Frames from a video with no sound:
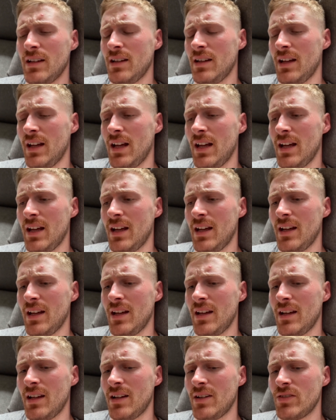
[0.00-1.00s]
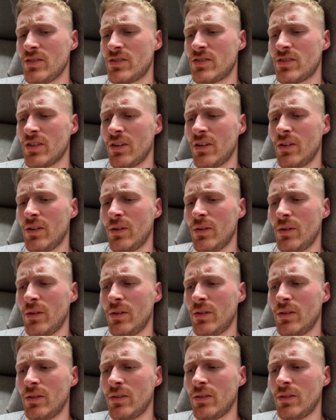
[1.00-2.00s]
Uh, so,
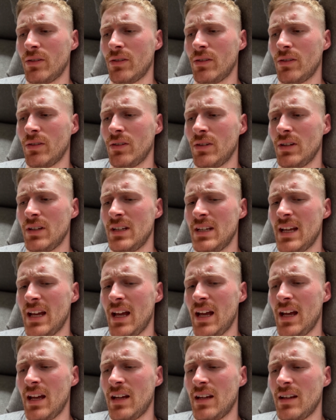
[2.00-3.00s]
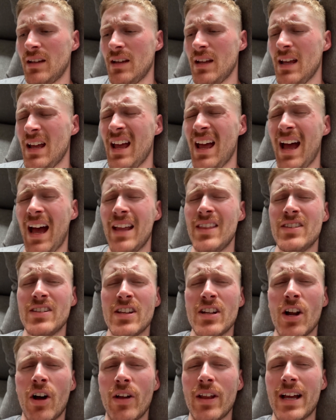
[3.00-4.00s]
yeah. And
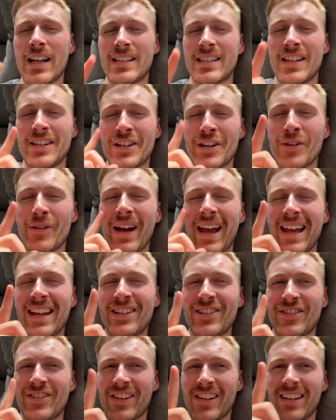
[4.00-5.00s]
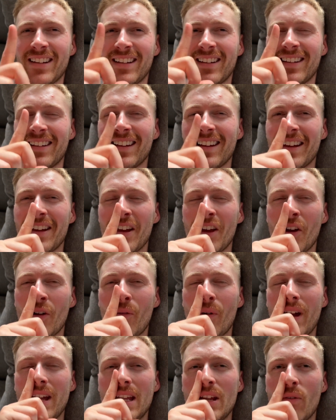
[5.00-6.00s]
you know that situation
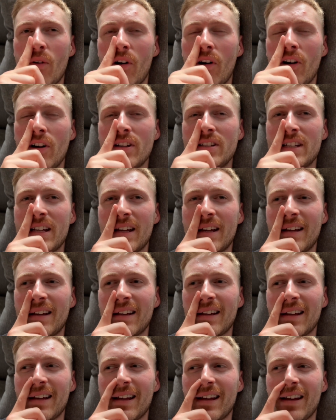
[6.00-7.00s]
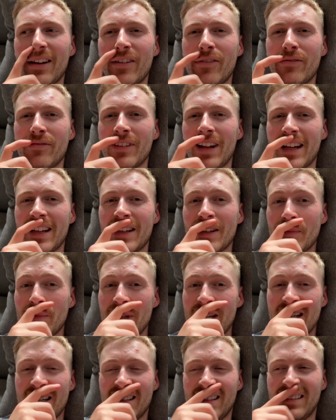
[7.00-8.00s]
where you order a, like a
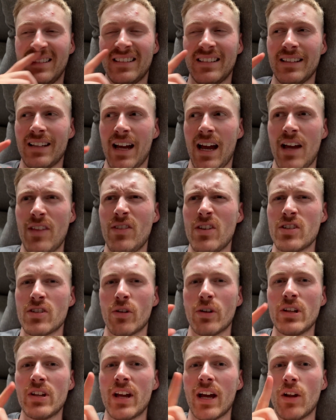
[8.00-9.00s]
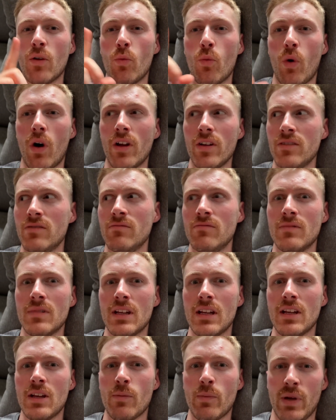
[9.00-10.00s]
meal and there's only kind of one
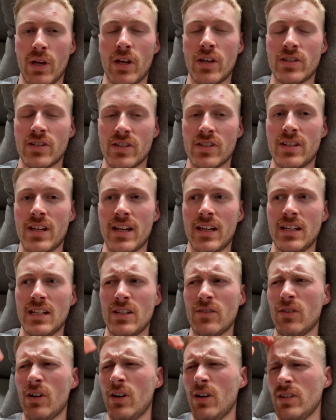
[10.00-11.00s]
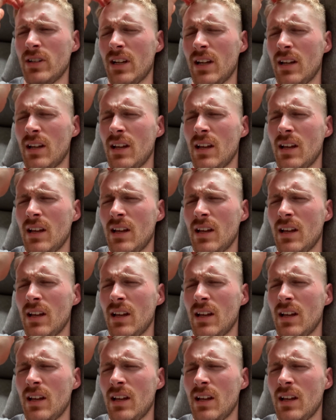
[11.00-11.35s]
person taking your order